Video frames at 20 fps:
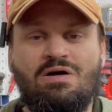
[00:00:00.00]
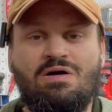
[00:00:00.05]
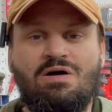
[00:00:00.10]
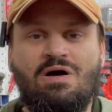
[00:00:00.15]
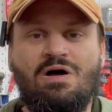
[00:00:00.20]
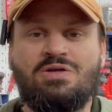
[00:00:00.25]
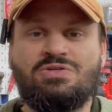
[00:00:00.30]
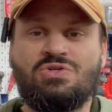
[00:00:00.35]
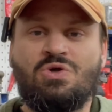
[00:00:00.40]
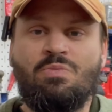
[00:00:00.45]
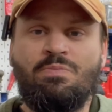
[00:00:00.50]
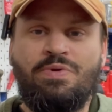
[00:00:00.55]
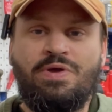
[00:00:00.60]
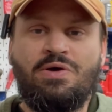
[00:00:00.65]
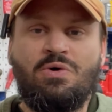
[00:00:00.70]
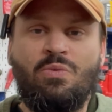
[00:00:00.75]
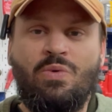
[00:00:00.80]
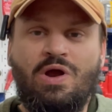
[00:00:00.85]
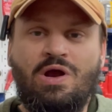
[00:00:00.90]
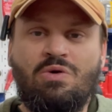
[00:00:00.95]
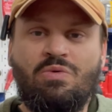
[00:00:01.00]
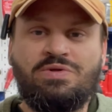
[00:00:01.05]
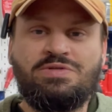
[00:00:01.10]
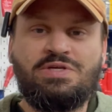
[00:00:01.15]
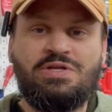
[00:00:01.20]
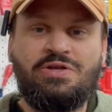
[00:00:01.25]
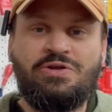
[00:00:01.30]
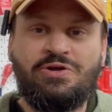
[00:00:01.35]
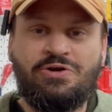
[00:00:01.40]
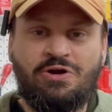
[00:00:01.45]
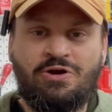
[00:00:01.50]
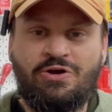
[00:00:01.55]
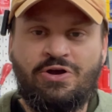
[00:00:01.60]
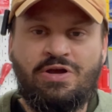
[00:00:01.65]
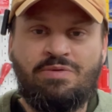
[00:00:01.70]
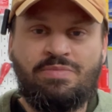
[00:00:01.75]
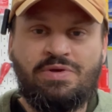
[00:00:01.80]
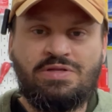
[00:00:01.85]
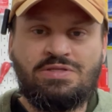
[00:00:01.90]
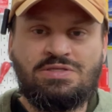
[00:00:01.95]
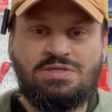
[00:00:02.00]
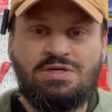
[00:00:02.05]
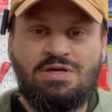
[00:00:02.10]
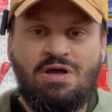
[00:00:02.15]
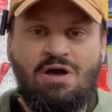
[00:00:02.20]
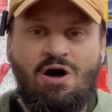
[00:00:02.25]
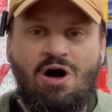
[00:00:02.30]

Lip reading: Also, be aware what's in your agreement.